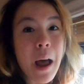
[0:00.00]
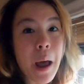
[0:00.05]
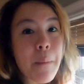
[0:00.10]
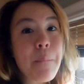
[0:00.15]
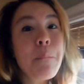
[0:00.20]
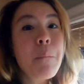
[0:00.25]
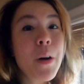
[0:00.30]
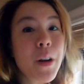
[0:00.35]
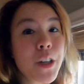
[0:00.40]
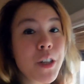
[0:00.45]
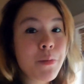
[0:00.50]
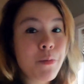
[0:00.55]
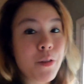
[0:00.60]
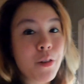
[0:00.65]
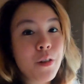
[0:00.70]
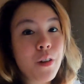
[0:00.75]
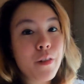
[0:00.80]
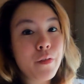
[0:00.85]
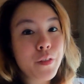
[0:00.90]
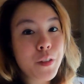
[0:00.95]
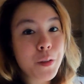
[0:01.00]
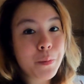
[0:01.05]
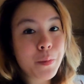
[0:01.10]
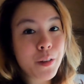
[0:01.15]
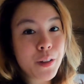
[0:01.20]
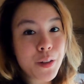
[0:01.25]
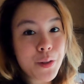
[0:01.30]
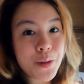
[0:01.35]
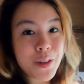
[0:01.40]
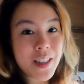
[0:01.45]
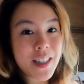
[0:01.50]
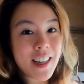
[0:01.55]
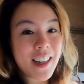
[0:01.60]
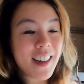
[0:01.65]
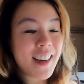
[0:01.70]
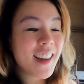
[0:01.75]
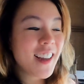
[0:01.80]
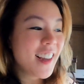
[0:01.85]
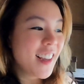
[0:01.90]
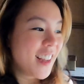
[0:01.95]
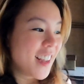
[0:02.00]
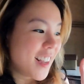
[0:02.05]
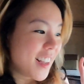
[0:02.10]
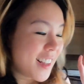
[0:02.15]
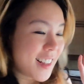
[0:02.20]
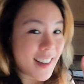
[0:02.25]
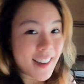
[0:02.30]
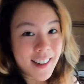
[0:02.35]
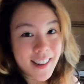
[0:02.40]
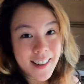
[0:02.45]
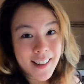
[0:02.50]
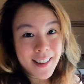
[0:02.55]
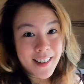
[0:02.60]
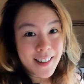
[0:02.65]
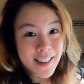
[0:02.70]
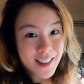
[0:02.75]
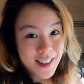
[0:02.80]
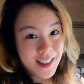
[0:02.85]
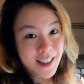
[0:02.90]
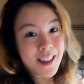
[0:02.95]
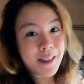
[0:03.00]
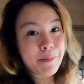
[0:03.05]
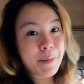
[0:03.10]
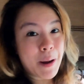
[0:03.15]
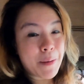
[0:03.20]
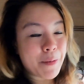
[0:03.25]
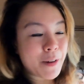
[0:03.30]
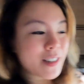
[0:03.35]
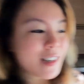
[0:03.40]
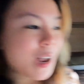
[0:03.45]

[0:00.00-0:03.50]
I'm much more comfortable using the paper